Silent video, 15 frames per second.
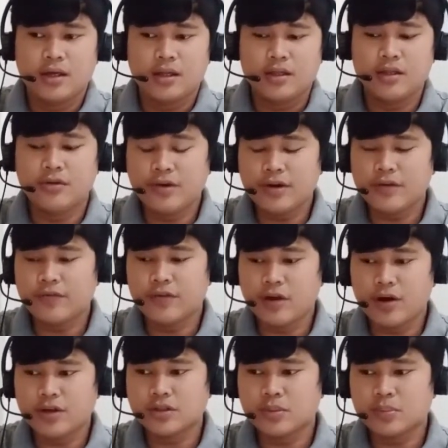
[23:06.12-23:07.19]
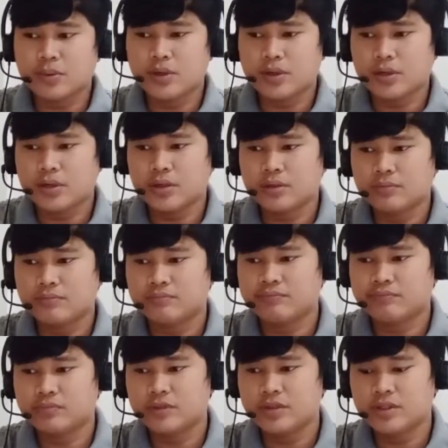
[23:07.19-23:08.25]
The Greek philosopher
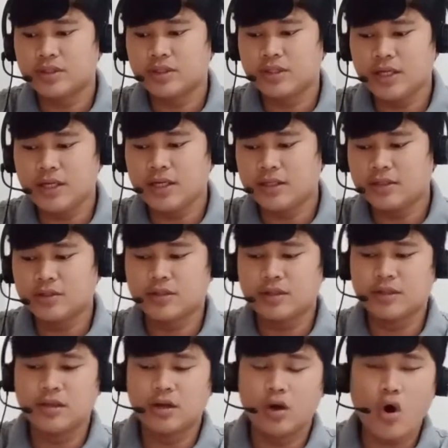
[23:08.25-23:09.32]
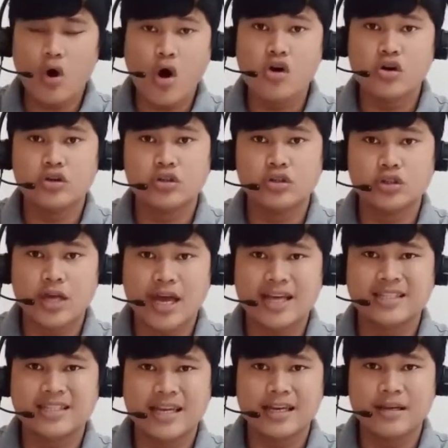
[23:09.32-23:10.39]
sees the Logos
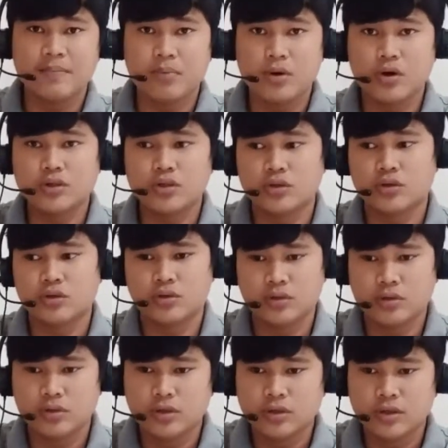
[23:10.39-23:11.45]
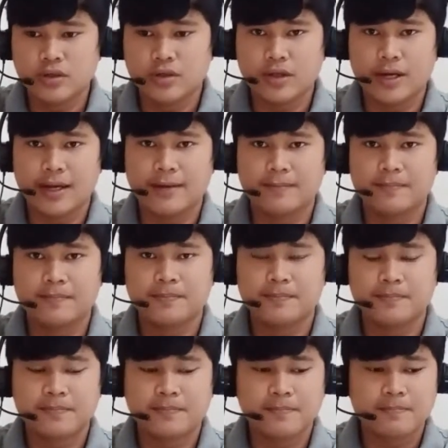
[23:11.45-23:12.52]
as an impersonal thing.
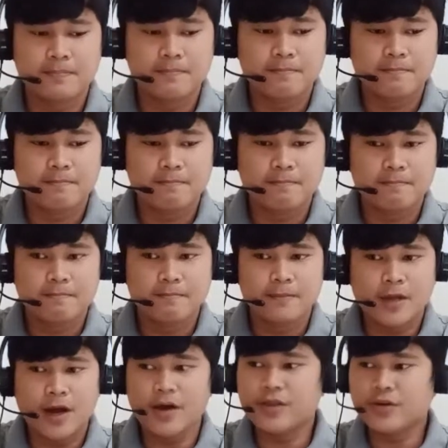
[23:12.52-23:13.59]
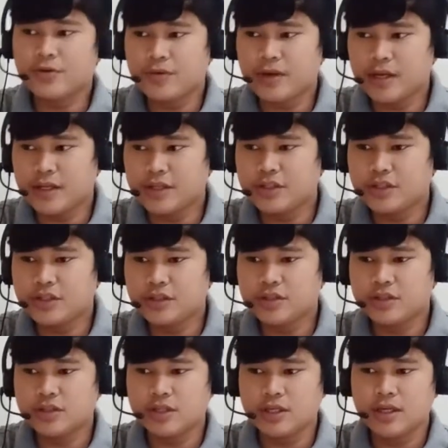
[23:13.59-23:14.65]
Other
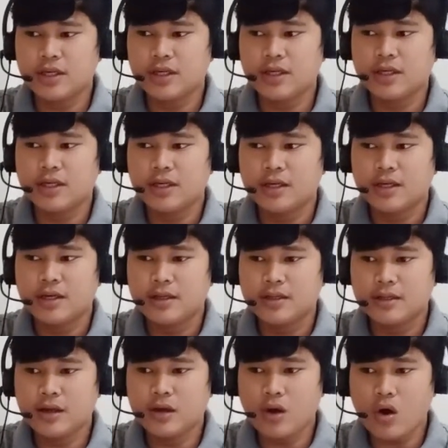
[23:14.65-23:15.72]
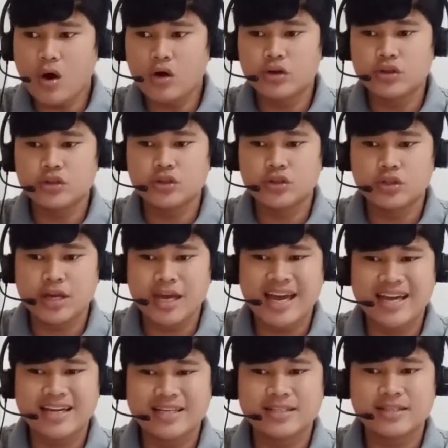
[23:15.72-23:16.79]
religions see the Logos
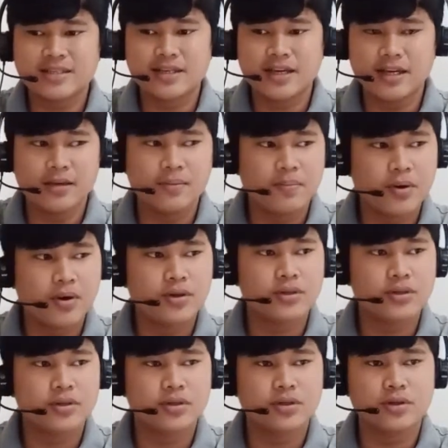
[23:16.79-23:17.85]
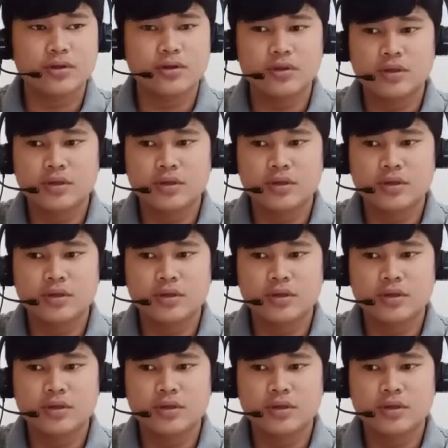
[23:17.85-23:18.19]
as an impersonal